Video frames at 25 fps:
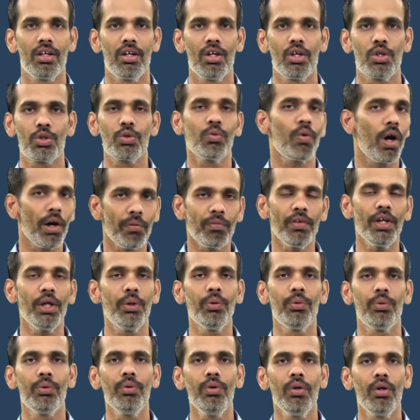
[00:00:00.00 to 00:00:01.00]
So, what we
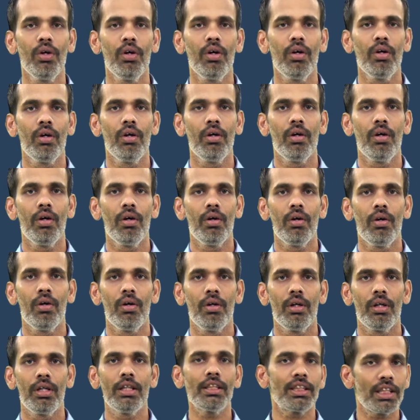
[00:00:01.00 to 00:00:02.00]
do
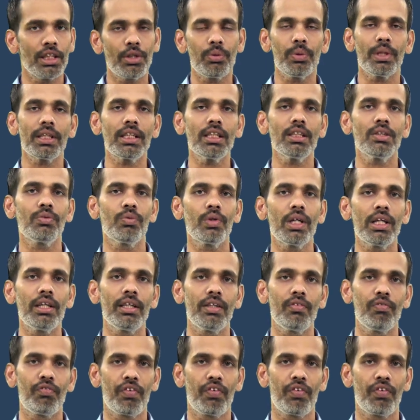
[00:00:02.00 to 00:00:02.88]
in situations where